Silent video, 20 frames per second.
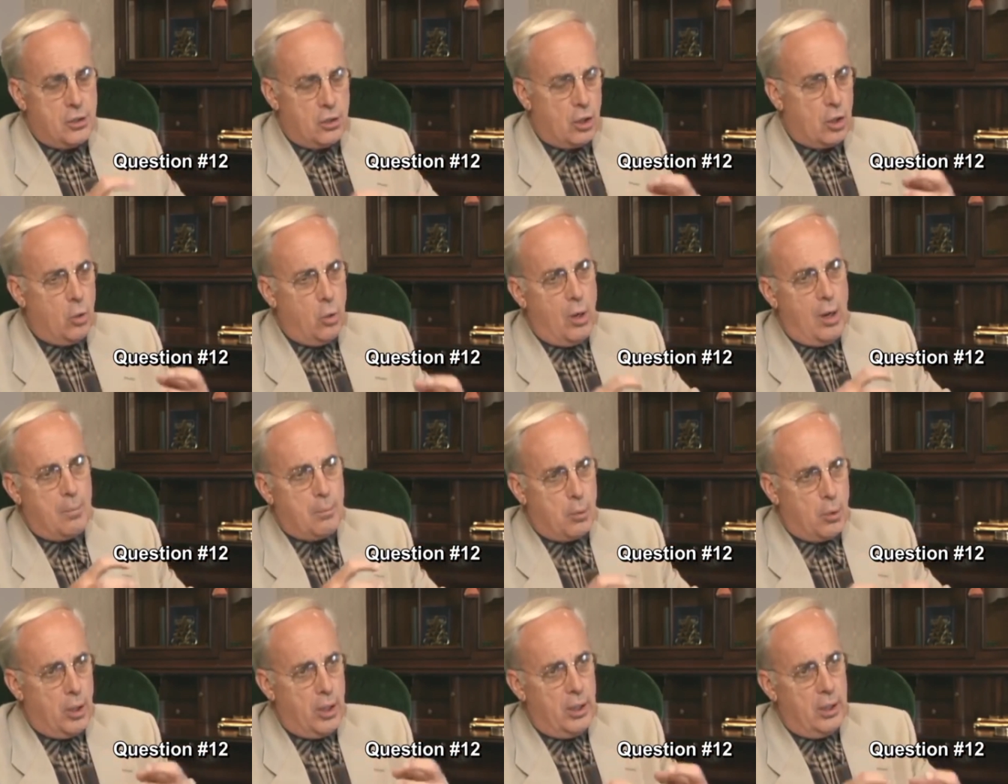You're
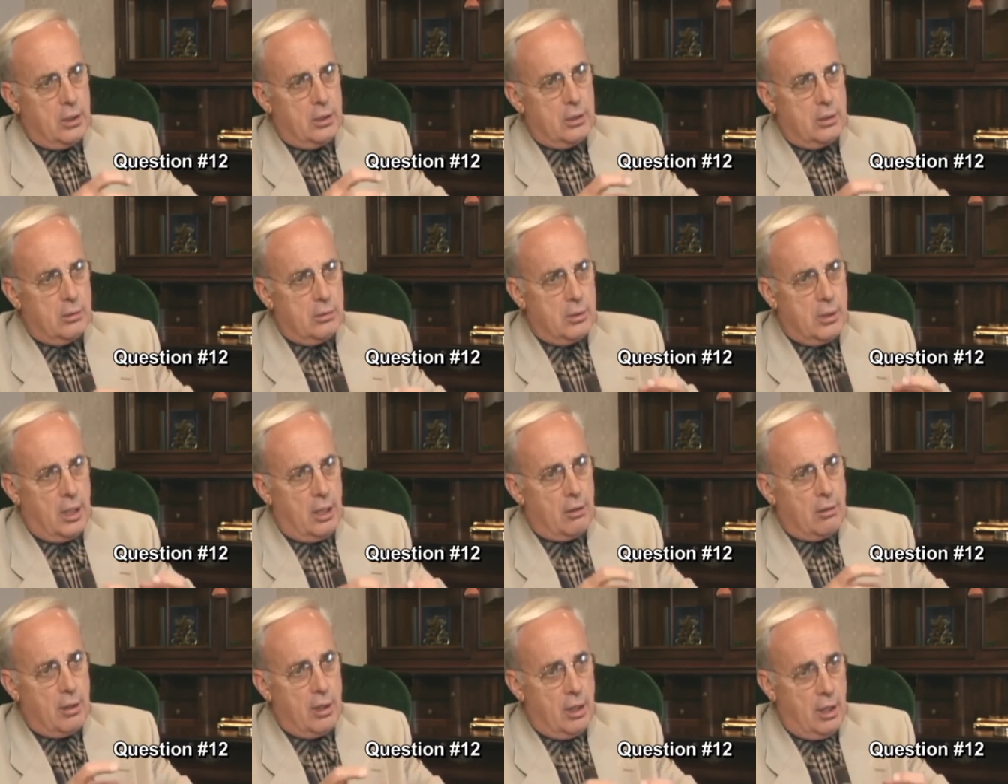cooperating to
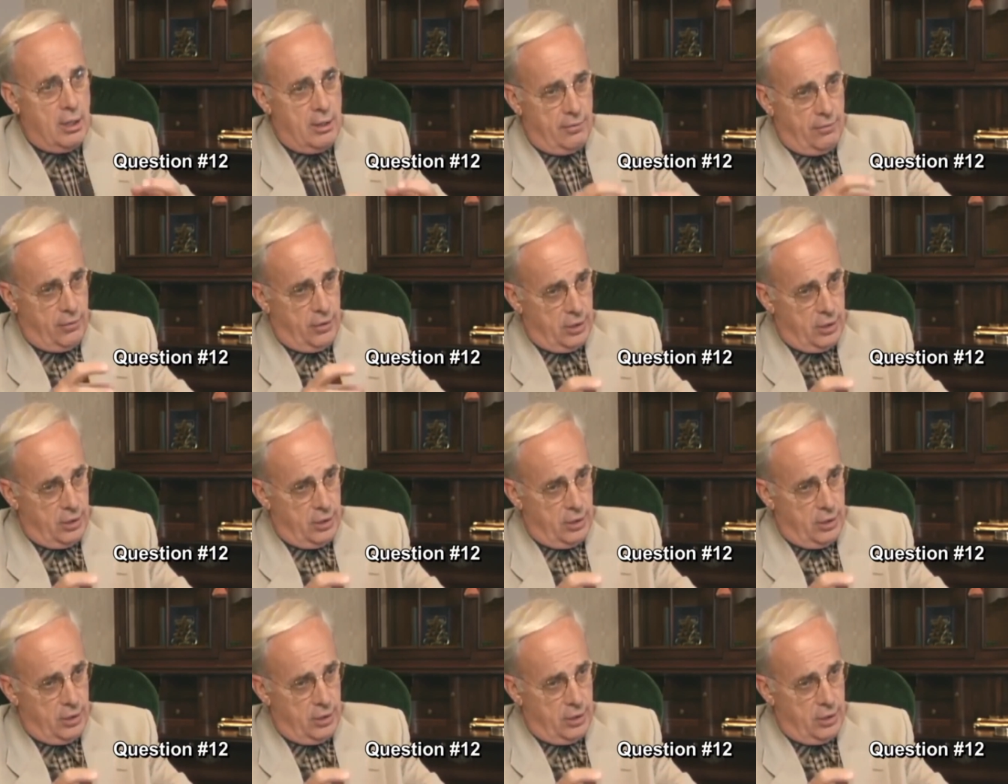carry off